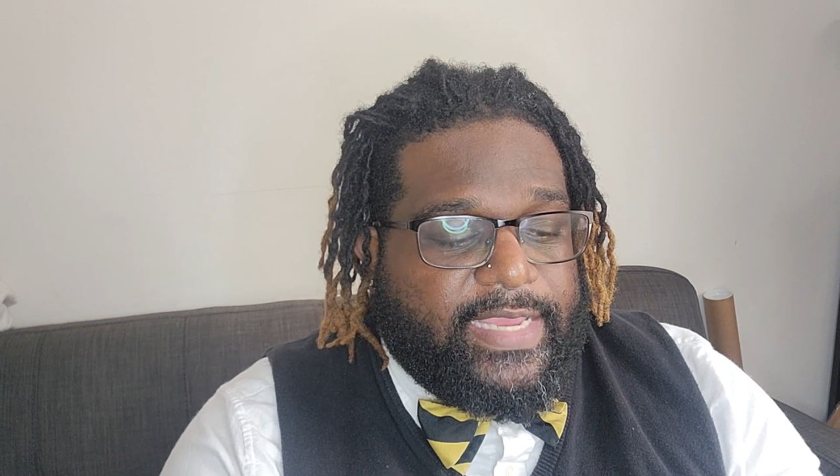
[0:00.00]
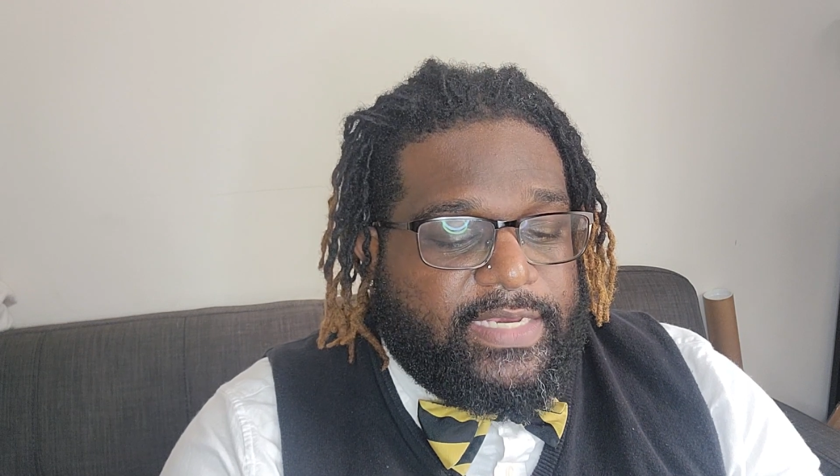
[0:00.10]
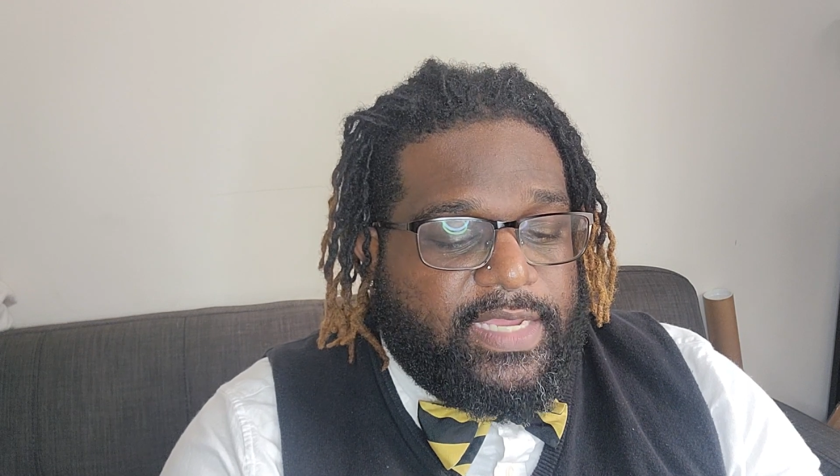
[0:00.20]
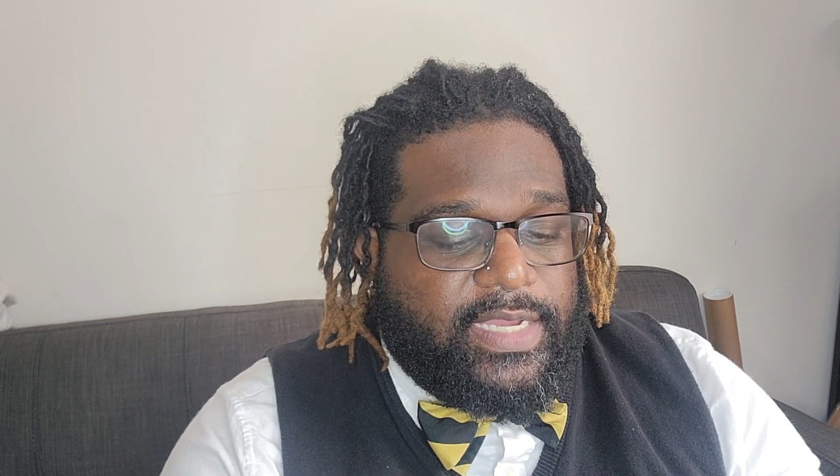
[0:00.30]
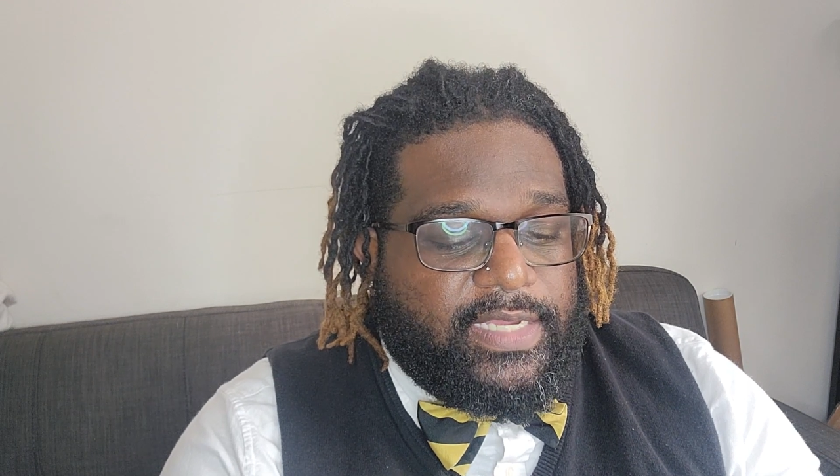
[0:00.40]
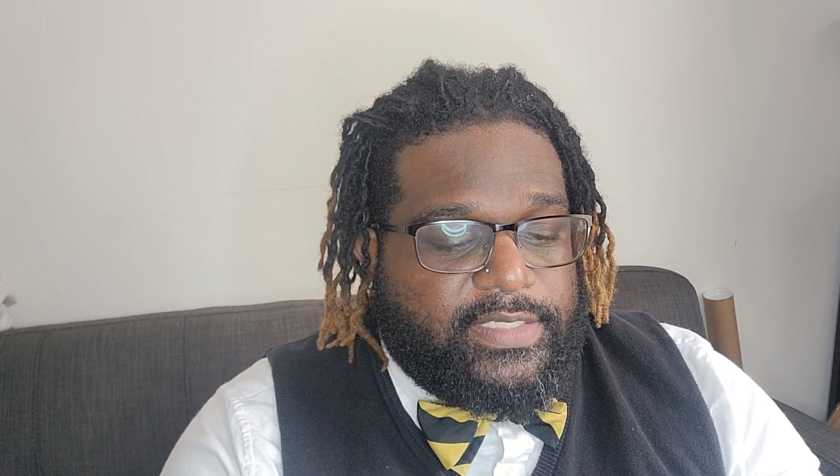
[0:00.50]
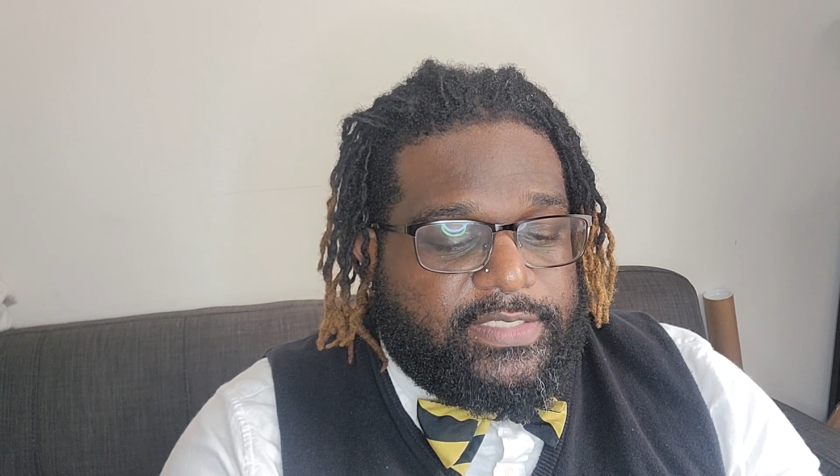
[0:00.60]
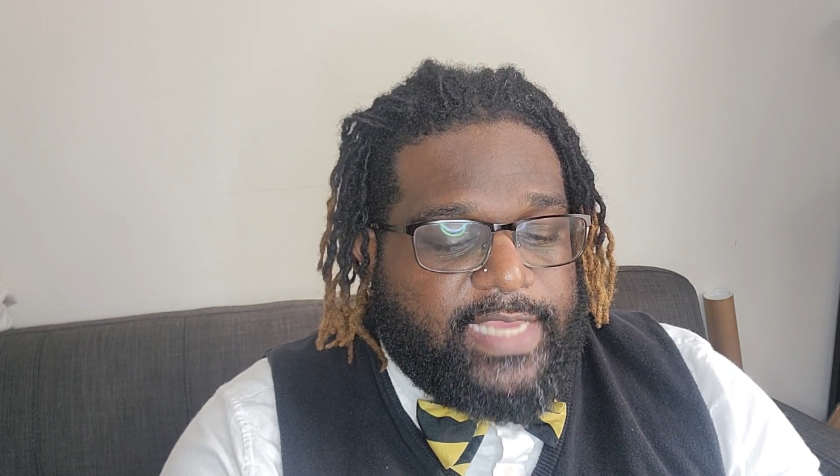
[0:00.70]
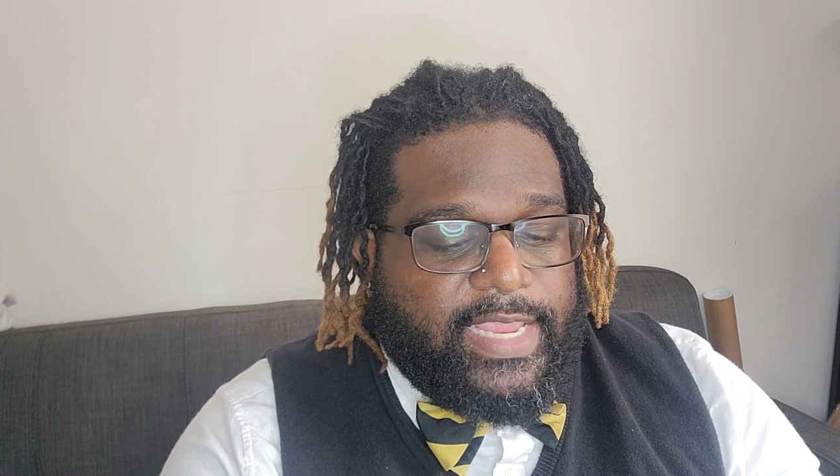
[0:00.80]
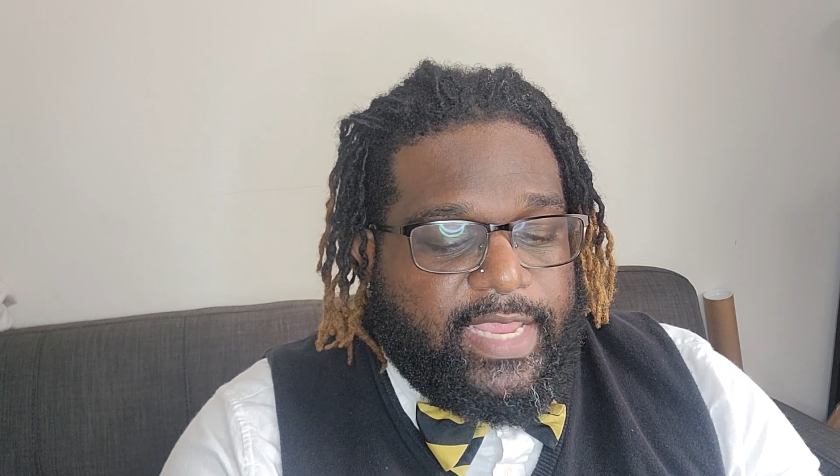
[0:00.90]
he
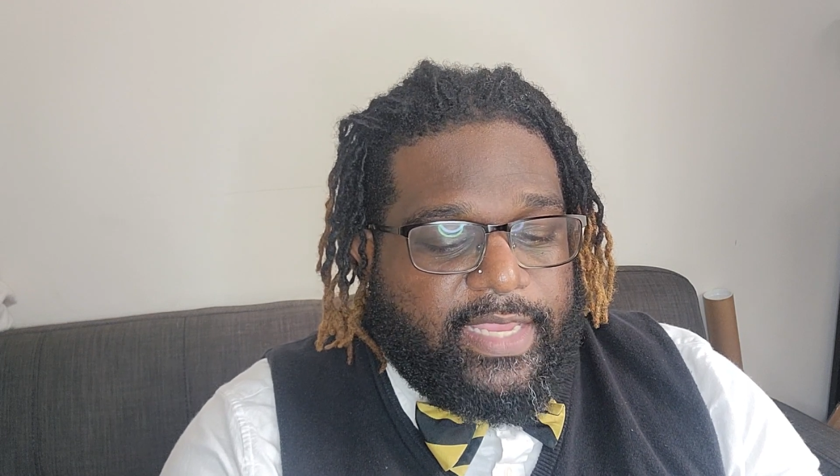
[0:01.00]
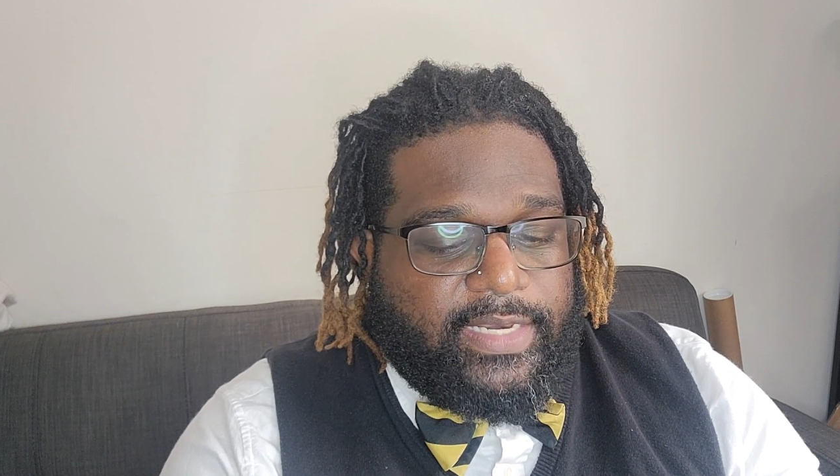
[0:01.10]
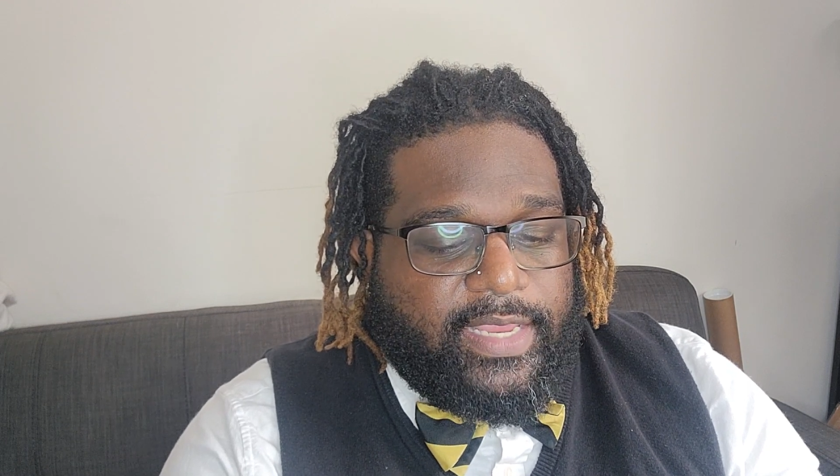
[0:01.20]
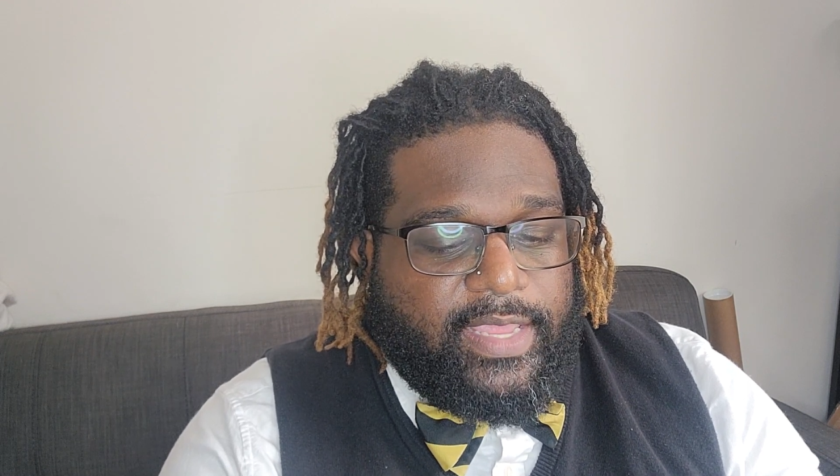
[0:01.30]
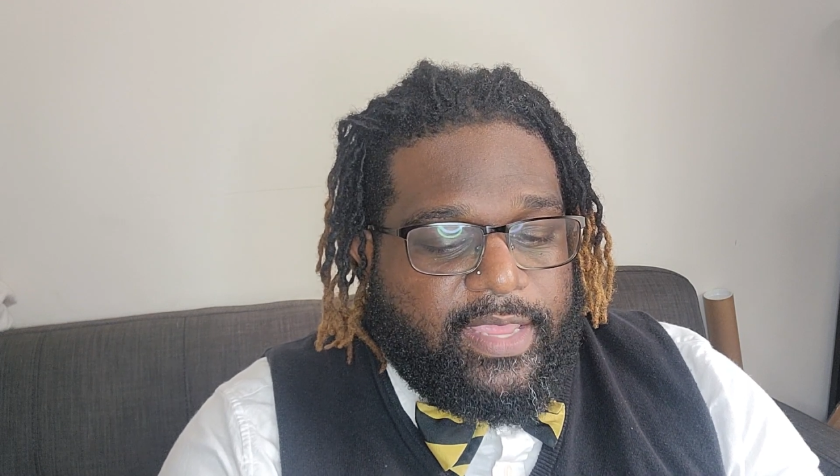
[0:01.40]
does, and